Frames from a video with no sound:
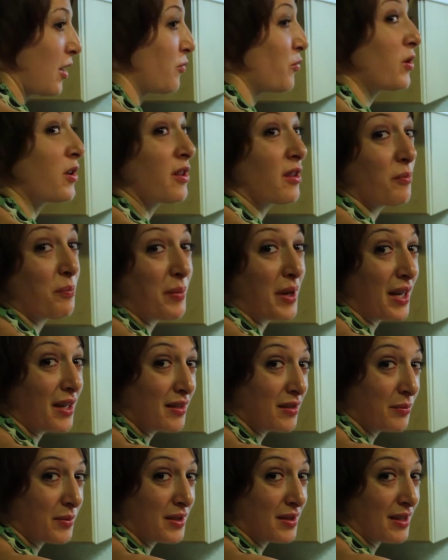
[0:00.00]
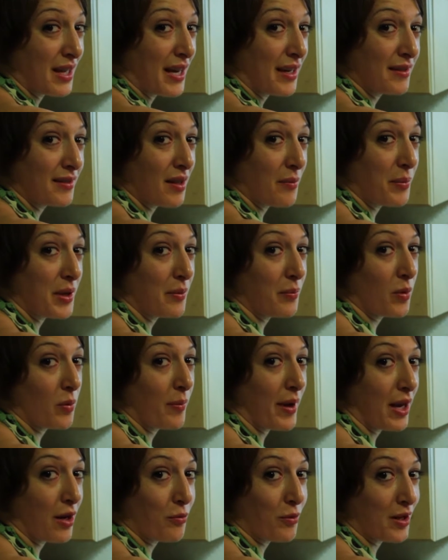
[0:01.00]
And one of the biggest mistakes that people
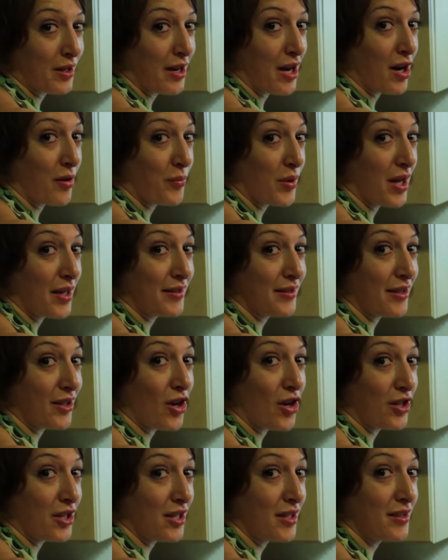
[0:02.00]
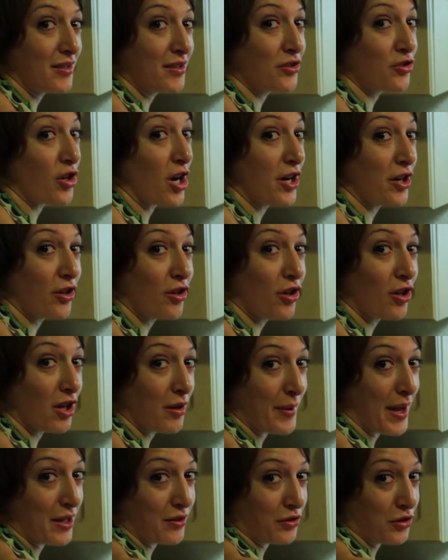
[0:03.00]
make when caramelizing onions is trying to cook
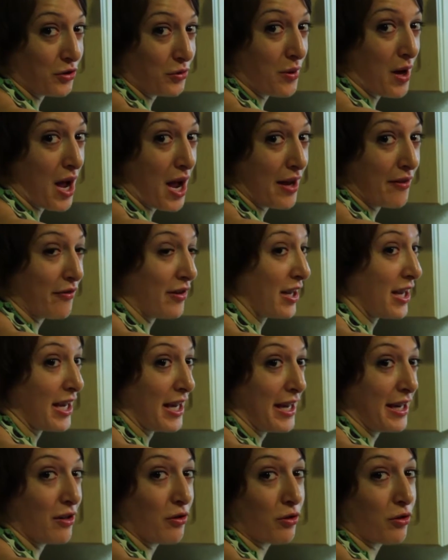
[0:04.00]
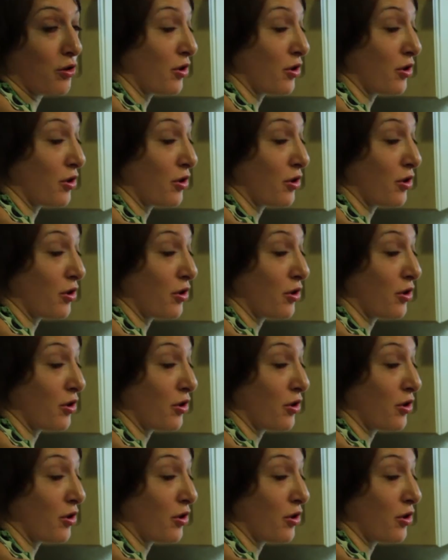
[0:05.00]
them at too high of a heat or